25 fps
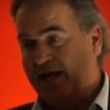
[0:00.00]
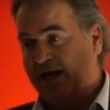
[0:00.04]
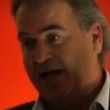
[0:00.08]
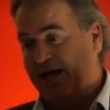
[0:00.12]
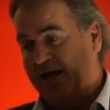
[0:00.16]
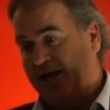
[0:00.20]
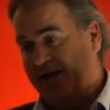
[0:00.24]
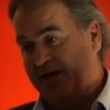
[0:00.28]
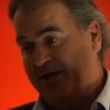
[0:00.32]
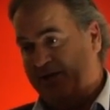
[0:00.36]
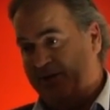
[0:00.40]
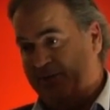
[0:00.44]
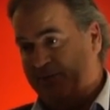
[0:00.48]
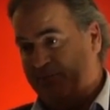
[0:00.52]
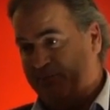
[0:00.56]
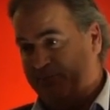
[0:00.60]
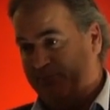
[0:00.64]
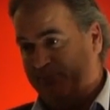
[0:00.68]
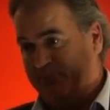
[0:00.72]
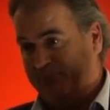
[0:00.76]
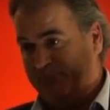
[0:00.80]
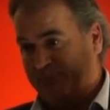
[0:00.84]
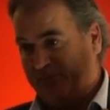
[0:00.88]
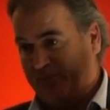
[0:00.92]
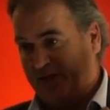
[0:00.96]

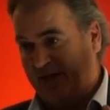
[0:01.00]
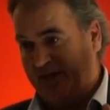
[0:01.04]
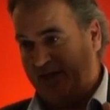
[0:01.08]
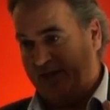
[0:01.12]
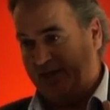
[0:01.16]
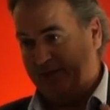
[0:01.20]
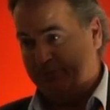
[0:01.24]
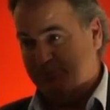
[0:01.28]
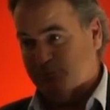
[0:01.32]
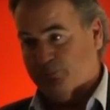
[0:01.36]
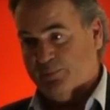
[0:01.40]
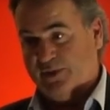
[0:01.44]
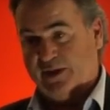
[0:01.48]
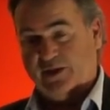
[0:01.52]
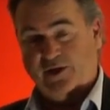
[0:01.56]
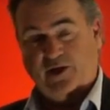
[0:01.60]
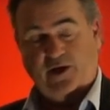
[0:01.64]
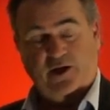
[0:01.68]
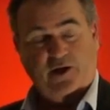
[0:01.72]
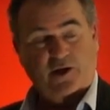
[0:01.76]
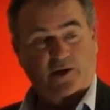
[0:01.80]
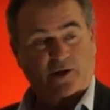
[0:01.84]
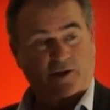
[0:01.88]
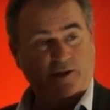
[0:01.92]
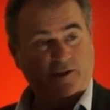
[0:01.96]
um, and
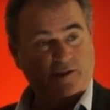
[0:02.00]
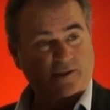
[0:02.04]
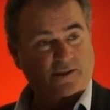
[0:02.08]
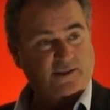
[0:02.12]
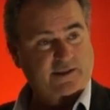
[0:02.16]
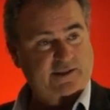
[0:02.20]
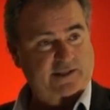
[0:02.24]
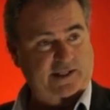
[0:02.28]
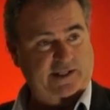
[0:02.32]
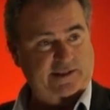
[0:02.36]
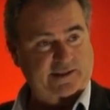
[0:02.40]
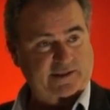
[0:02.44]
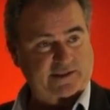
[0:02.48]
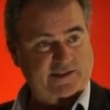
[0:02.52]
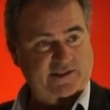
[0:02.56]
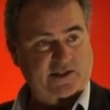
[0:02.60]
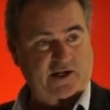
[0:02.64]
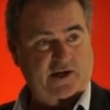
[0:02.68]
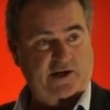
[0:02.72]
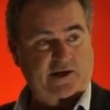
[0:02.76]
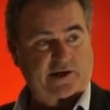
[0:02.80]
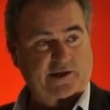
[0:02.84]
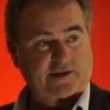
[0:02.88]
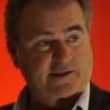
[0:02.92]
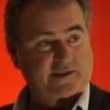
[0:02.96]
BI, data
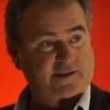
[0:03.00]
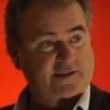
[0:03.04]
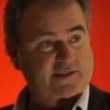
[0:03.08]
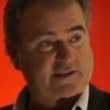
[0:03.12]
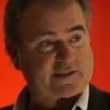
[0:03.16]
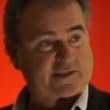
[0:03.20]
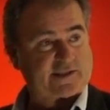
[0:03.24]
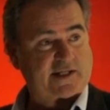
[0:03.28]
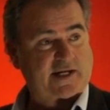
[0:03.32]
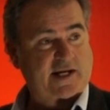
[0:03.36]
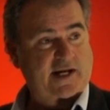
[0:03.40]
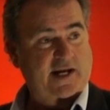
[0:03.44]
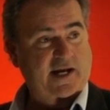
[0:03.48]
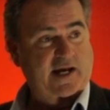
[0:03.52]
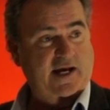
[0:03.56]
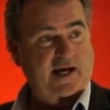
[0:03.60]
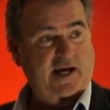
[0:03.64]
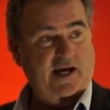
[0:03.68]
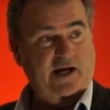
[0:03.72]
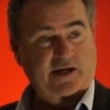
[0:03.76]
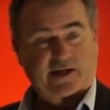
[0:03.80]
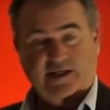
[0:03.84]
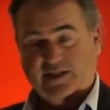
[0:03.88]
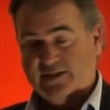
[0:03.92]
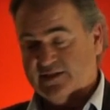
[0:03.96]
science,
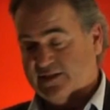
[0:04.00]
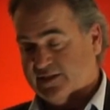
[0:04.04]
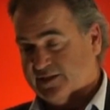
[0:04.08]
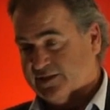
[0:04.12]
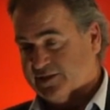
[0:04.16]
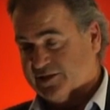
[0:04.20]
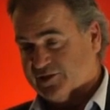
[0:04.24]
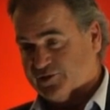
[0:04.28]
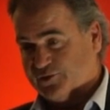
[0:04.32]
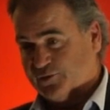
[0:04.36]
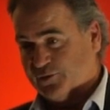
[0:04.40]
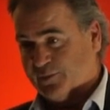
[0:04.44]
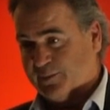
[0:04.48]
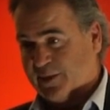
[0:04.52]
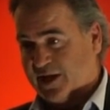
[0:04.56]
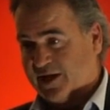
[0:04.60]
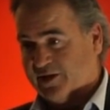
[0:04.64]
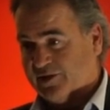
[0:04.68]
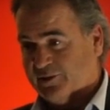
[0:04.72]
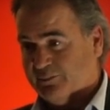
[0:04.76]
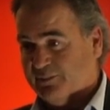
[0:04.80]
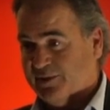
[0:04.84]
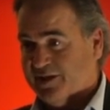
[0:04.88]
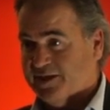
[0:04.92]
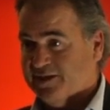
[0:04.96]
uh, into the digital
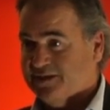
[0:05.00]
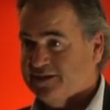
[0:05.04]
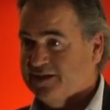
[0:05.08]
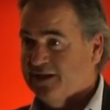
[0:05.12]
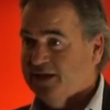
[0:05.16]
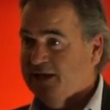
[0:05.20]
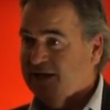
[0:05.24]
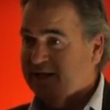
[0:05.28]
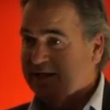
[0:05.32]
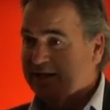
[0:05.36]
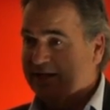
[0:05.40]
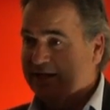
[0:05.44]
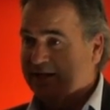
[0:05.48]
marketplace